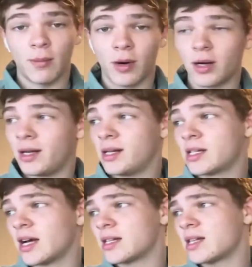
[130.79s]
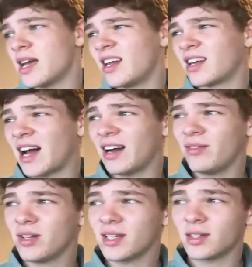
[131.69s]
Marnichas, and it kind of
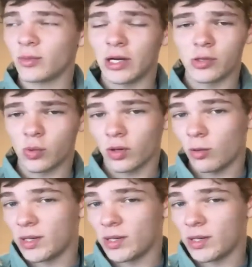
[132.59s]
looked like the Rangers were a little